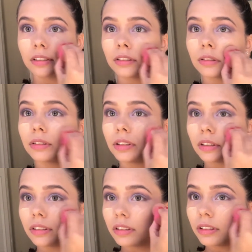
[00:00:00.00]
So
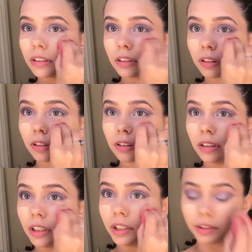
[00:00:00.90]
just
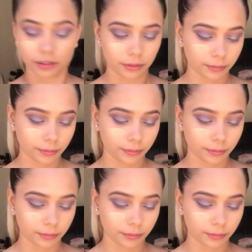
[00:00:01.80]
on here